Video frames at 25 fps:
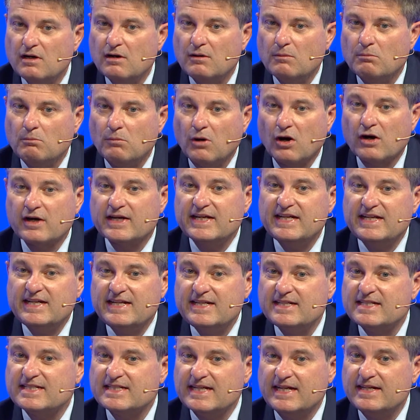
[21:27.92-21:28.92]
market
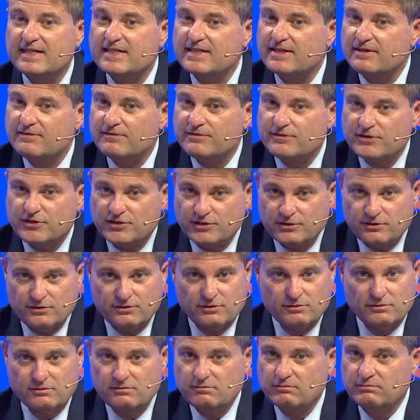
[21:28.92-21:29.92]
incentive
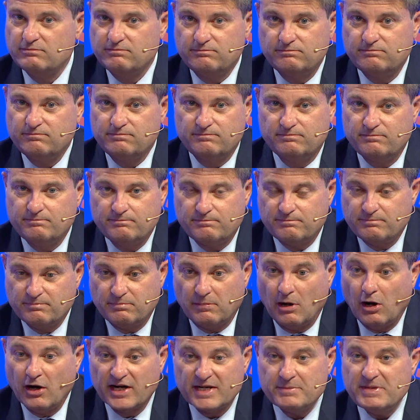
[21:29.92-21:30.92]
to
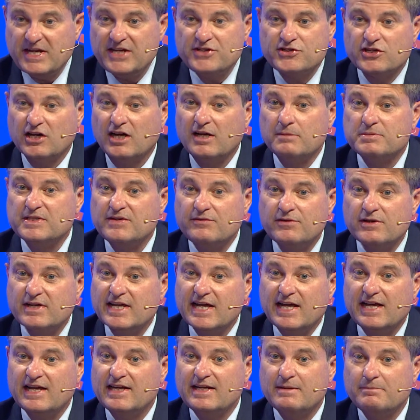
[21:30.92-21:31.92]
automate jobs if you
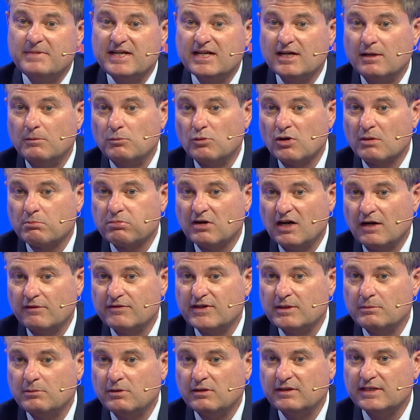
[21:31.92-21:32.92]
can and become more
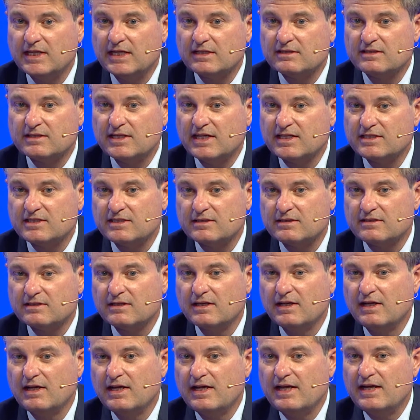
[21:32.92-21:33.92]
profitable. That's
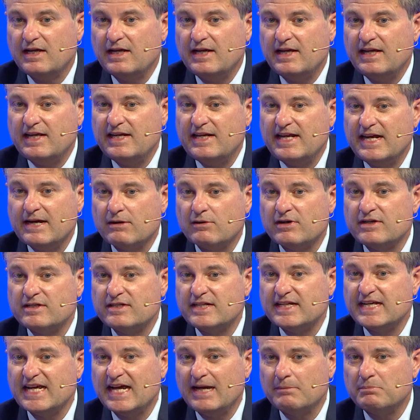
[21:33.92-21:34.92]
inherent to
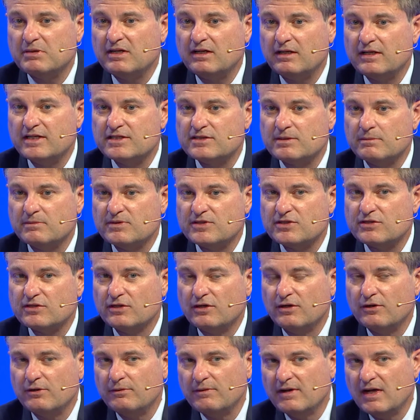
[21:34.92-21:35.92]
capitalism.
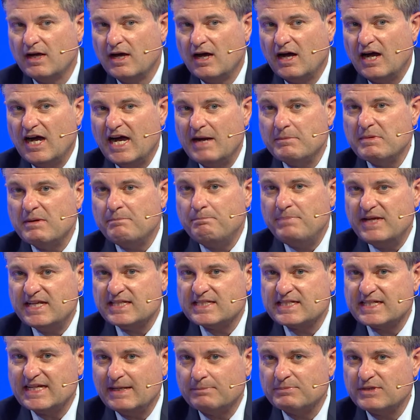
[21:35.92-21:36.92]
So I'm a bit
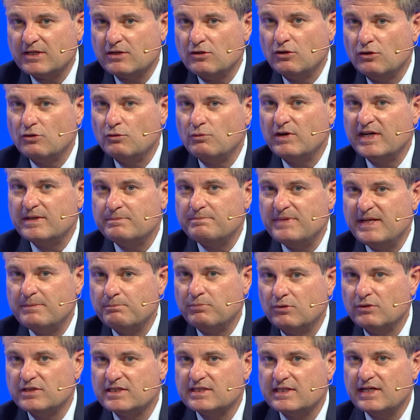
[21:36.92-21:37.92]
skeptical when
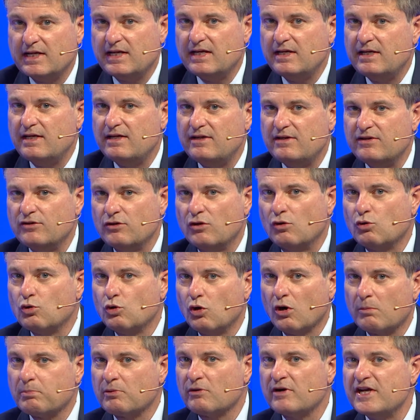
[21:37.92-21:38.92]
people say, you know,
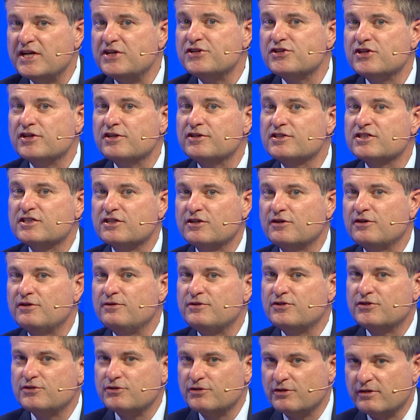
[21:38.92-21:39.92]
corporations
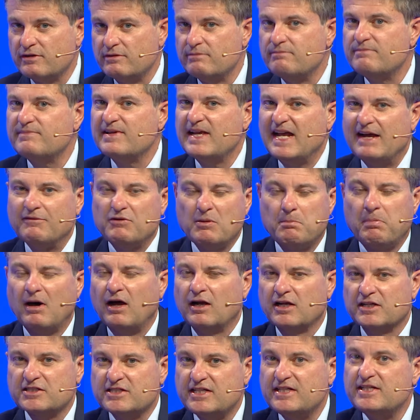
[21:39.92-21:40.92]
should have a
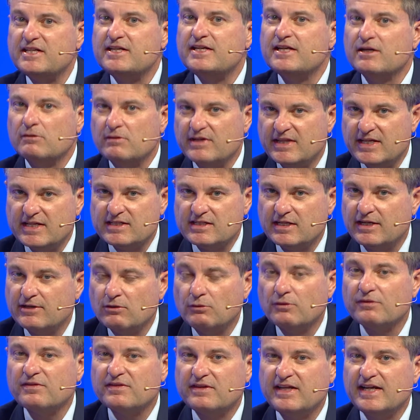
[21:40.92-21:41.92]
policy to deal with this. I
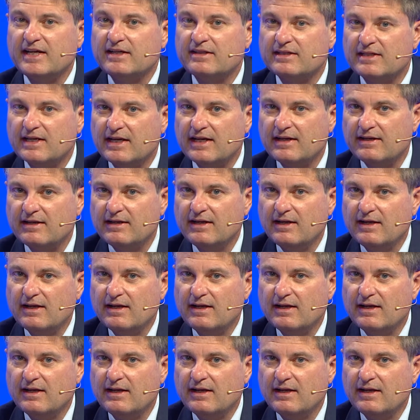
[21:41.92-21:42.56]
don't think that,